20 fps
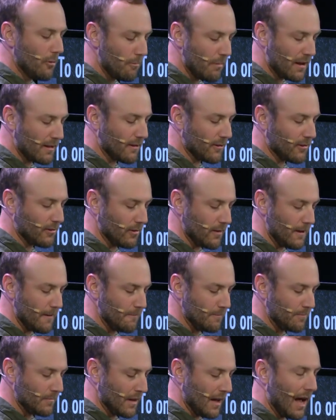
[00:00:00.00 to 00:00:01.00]

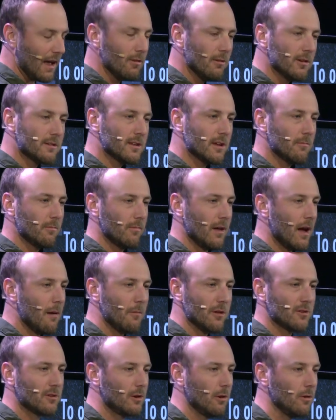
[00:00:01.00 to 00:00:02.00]
tremendously. I looked at
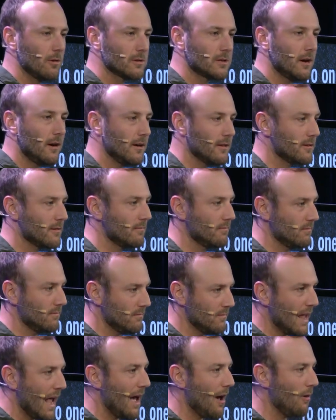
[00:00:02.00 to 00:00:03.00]
how much gold costs
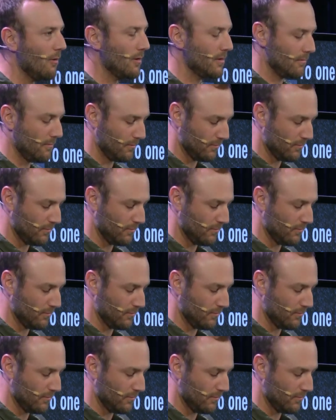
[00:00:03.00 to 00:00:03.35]
now,